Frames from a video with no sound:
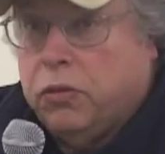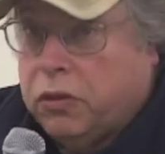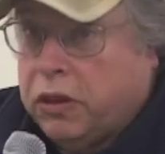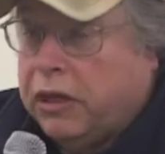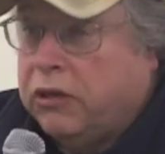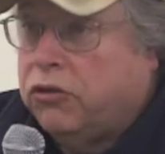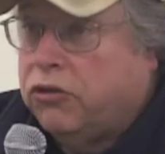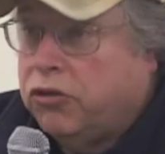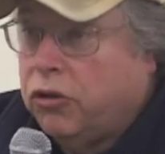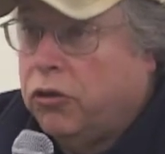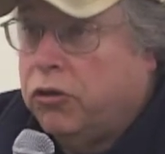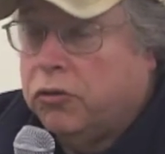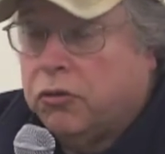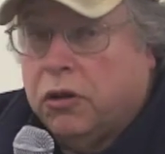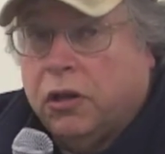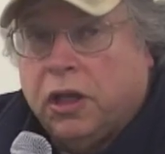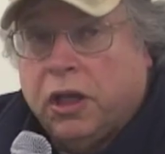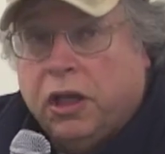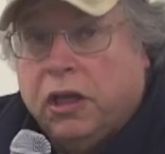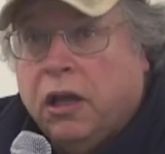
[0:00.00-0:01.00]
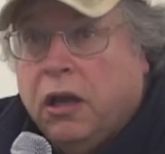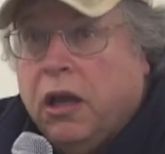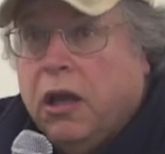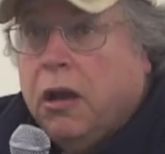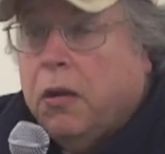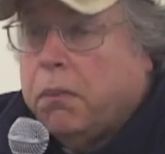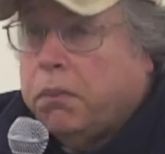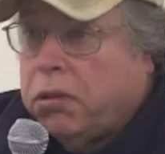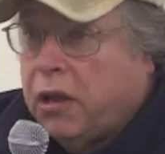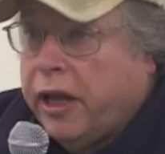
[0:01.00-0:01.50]
they certainly
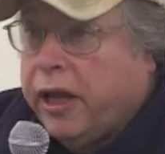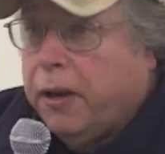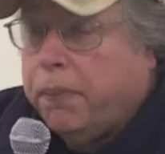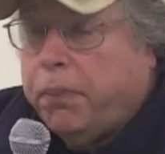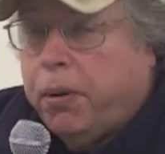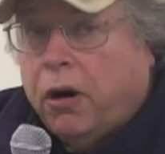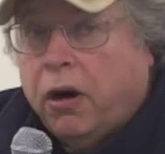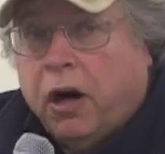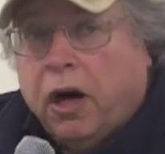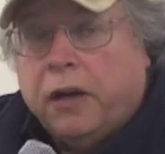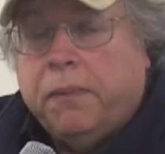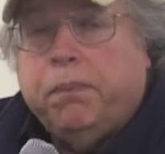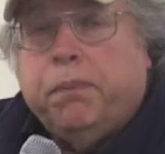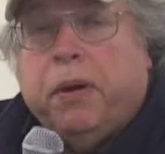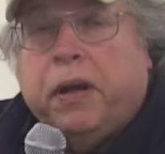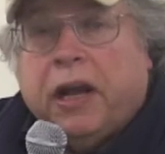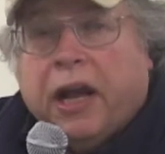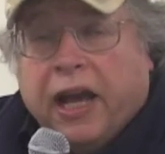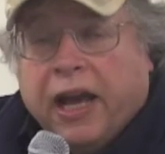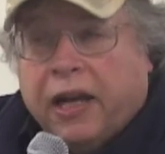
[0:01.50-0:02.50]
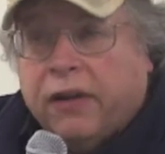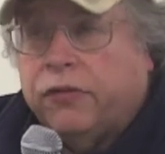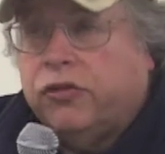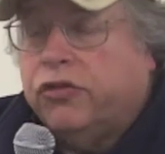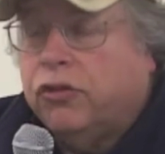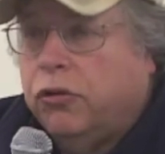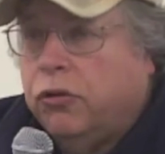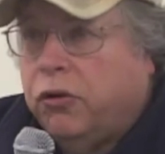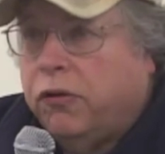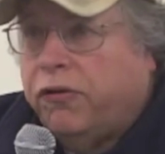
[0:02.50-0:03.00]
play a part, but out of
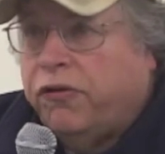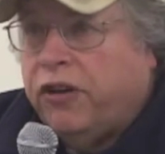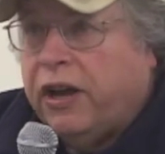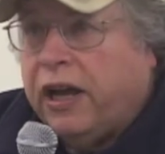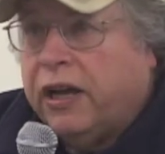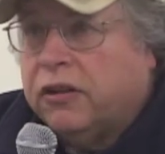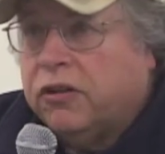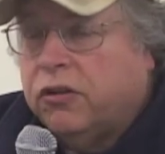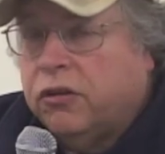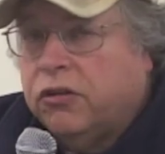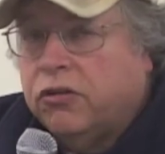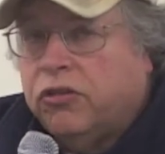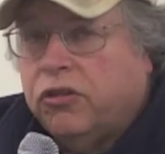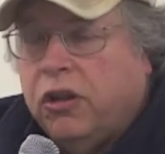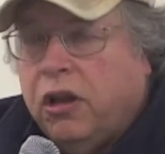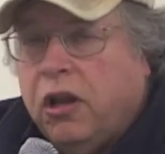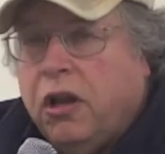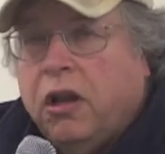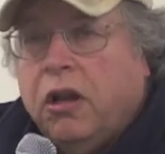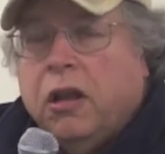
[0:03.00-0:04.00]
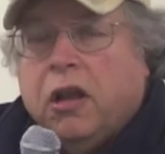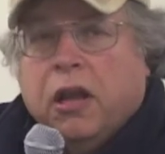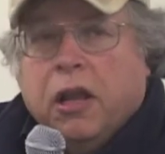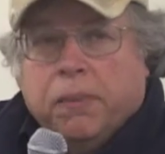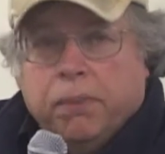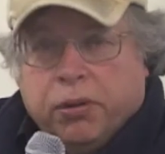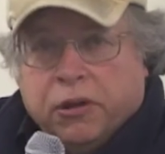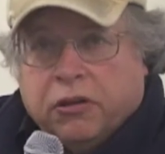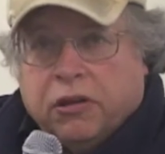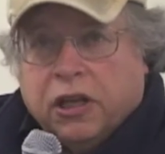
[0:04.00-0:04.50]
school factors.
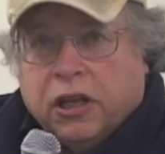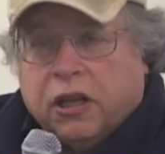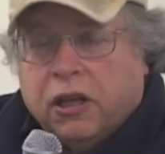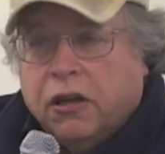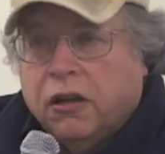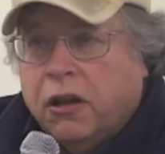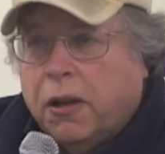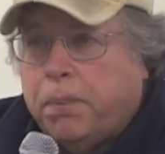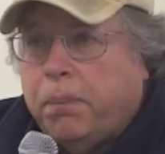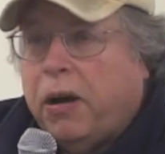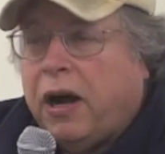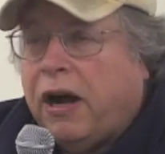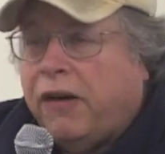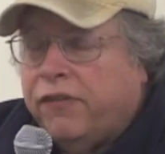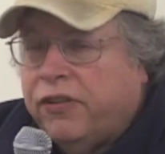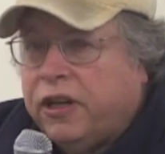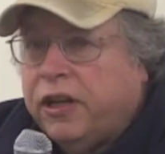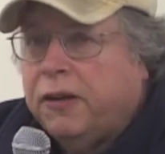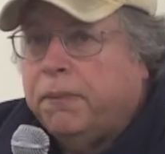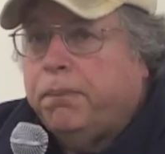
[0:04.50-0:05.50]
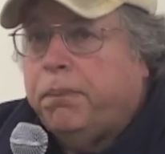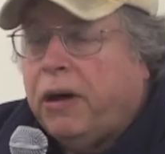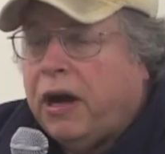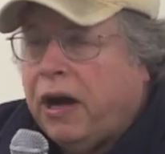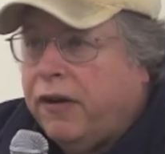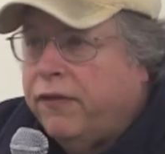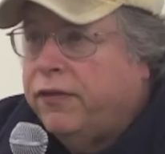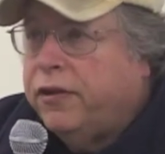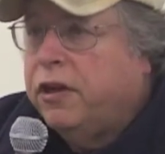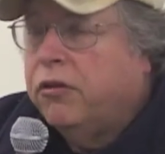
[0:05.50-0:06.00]
In particular, poverty and
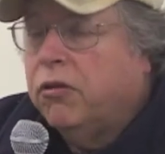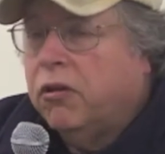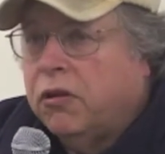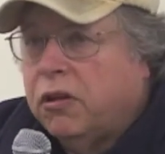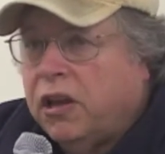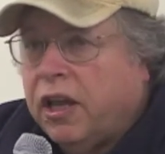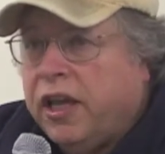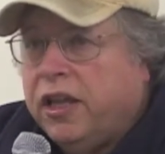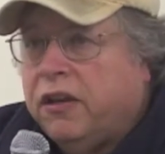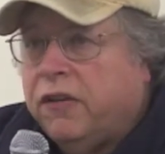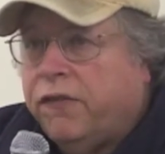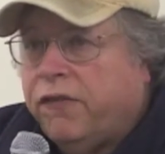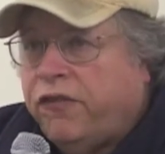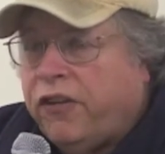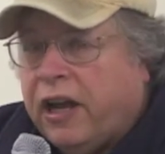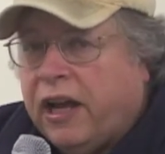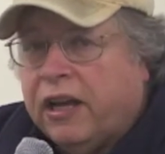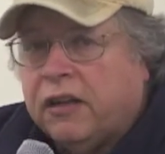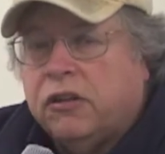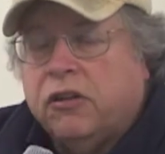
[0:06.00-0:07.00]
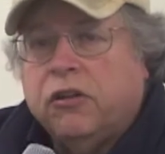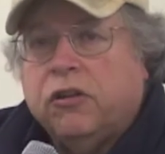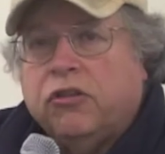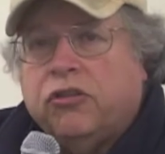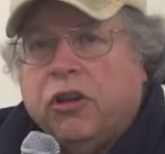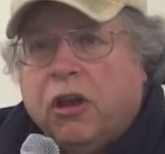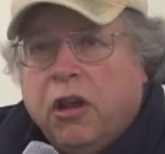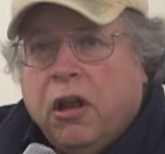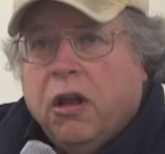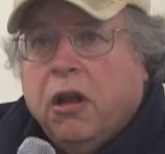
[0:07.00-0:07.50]
poverty related
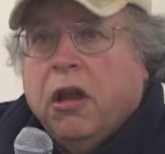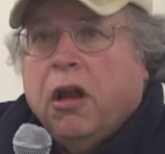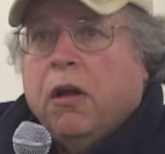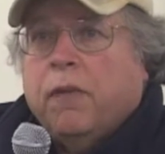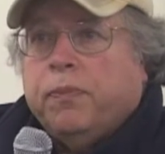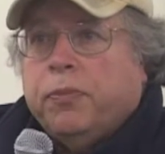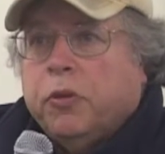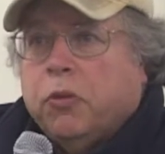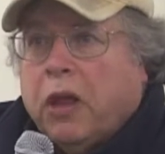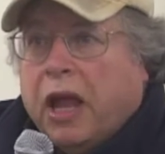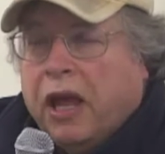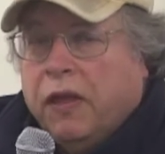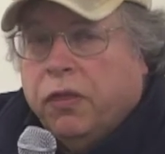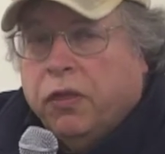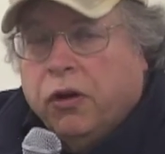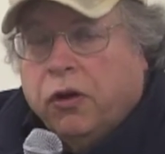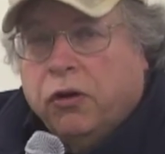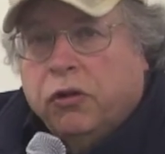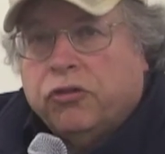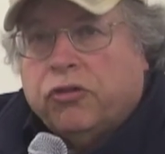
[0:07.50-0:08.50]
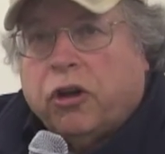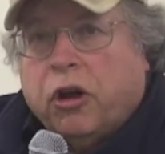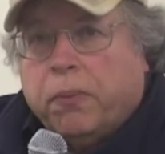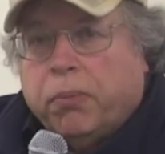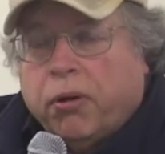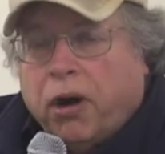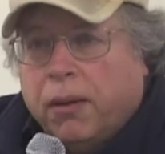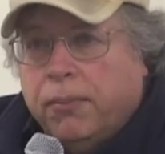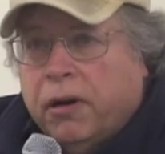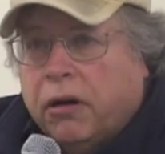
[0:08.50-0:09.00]
factors, and those are
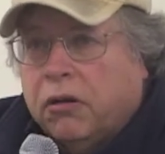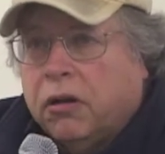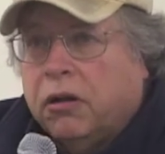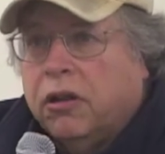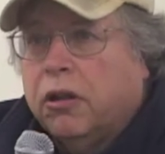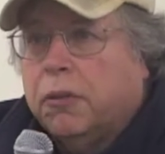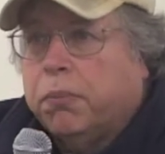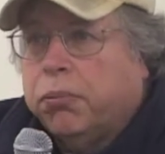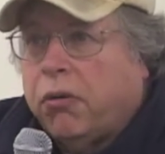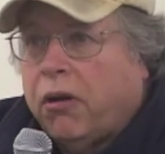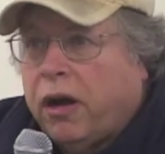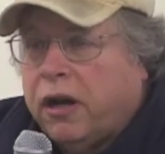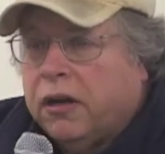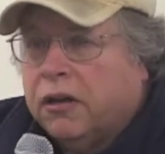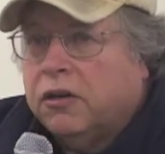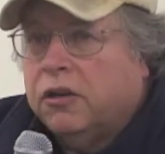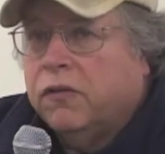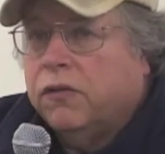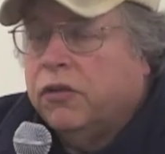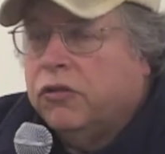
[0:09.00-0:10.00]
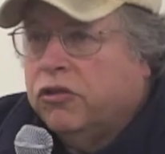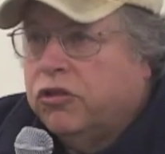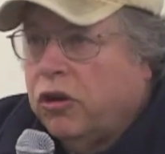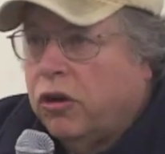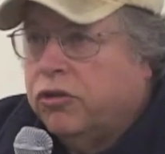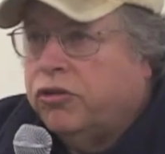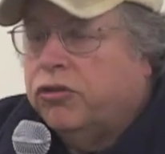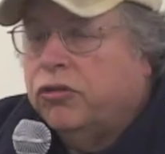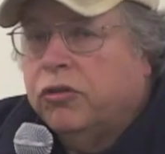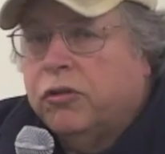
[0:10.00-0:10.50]
primarily the product of the
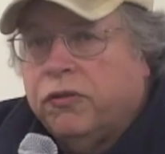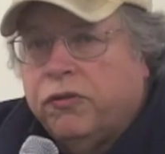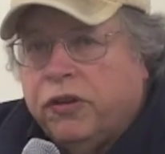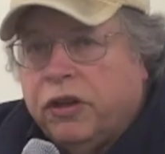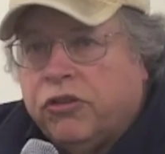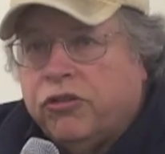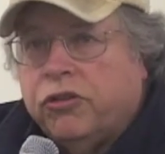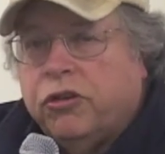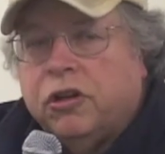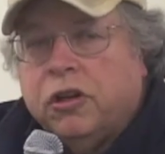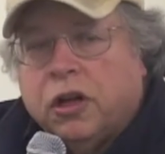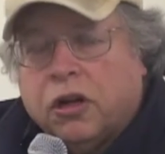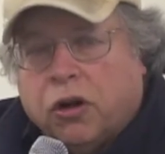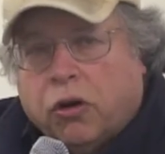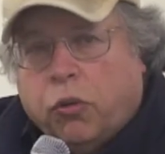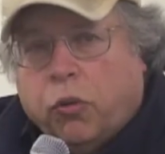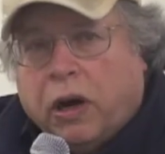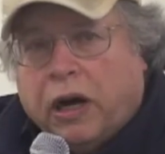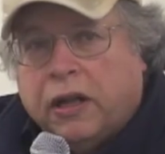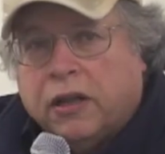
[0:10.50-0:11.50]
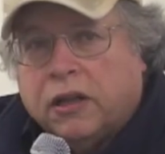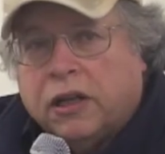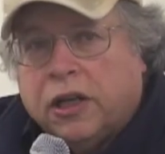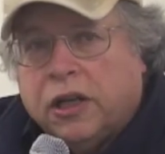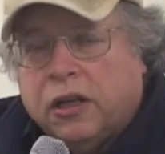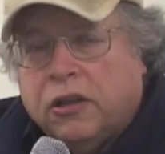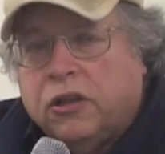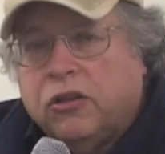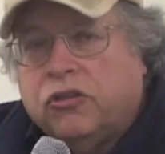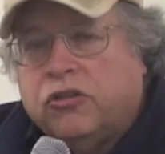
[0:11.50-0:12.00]
social division and
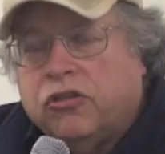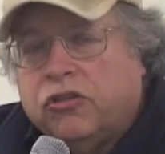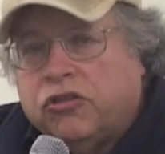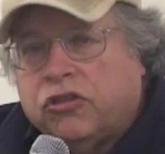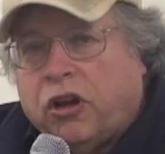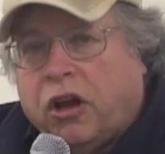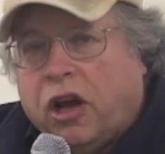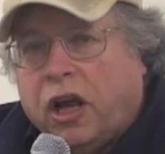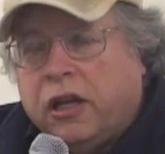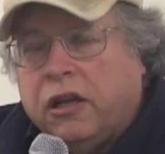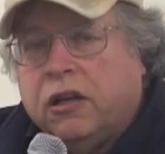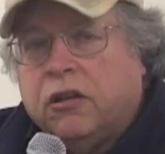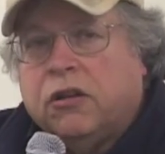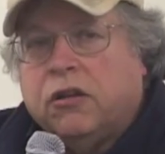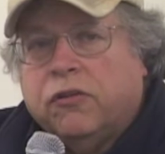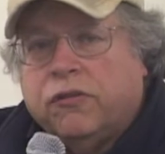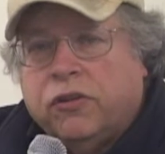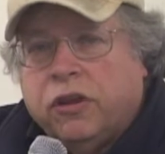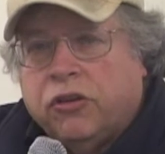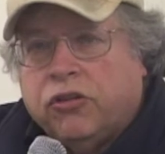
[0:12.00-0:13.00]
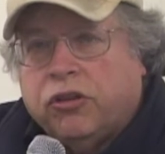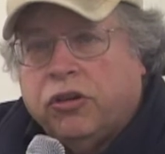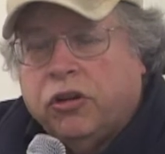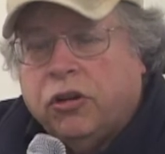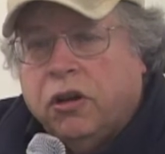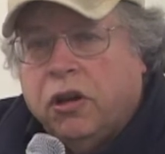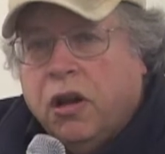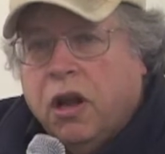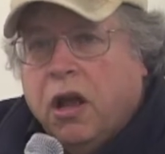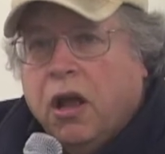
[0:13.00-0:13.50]
inequality in this society, the
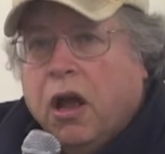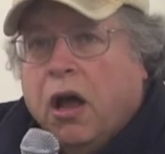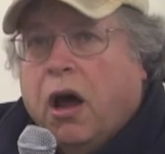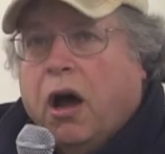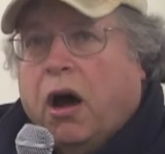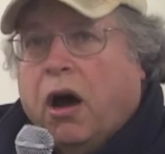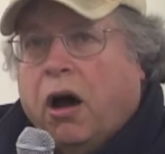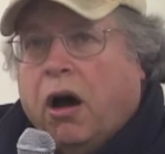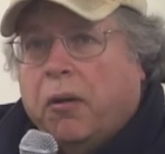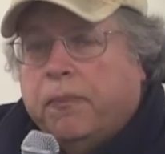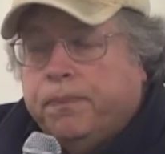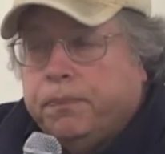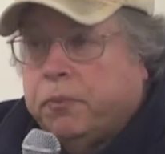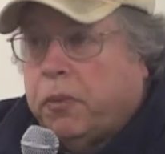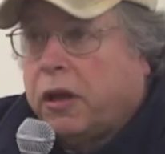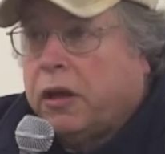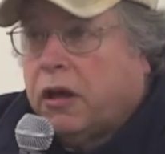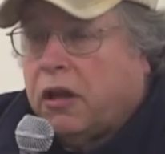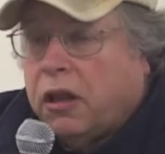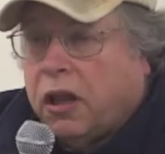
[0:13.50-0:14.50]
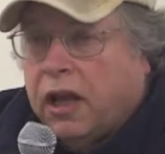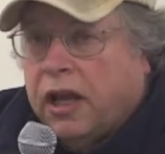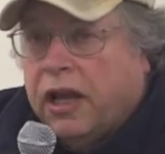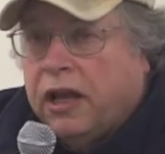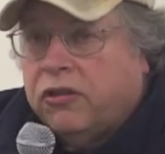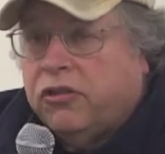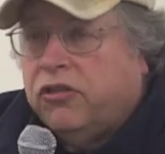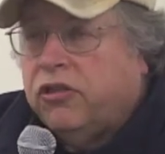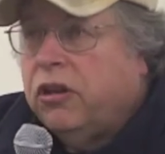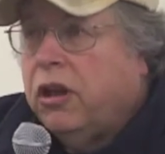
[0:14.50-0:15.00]
division um, like
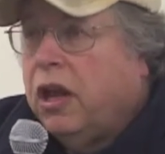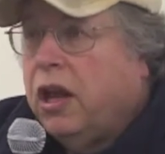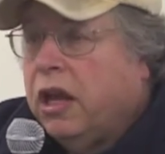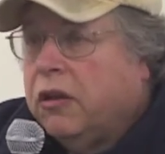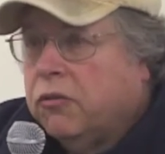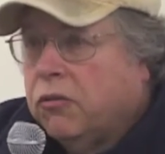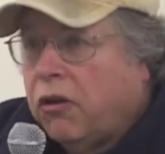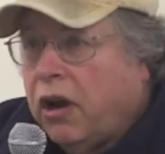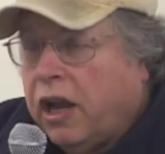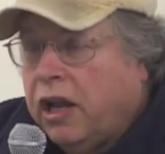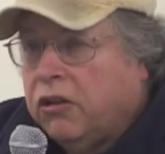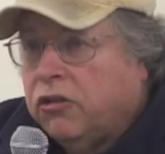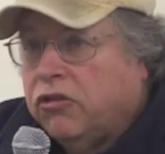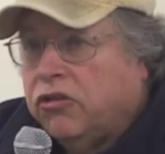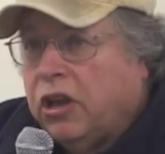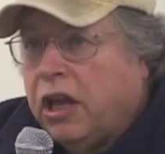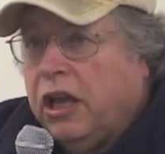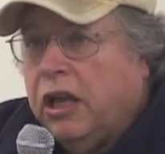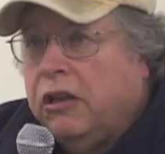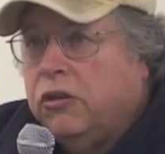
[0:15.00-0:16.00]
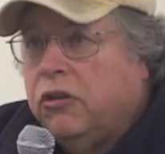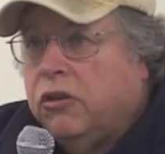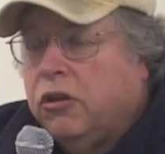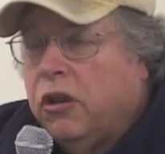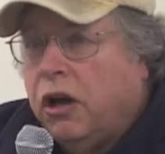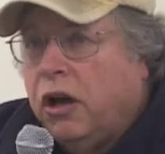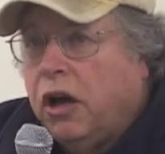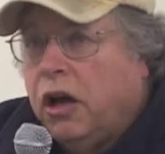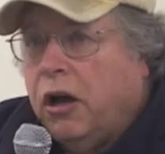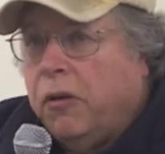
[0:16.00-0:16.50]
class and race. And
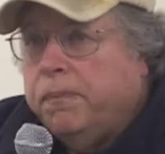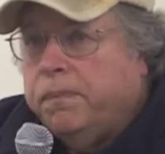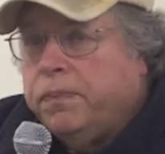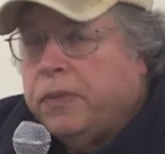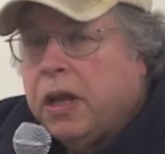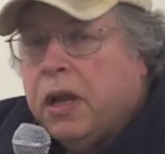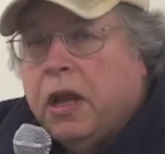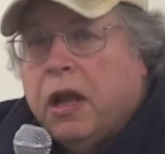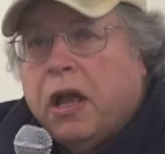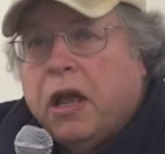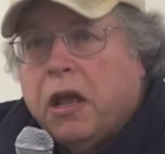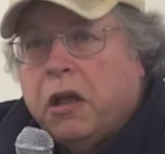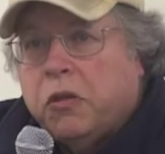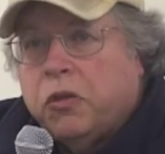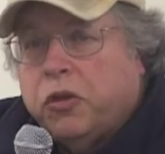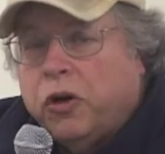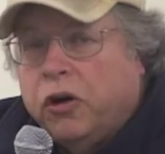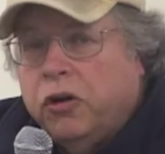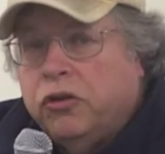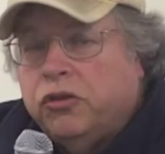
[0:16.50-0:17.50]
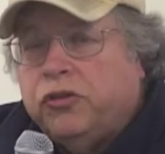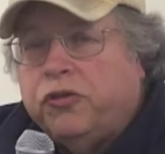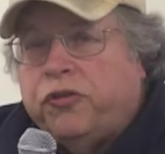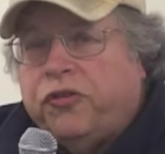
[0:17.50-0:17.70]
um, those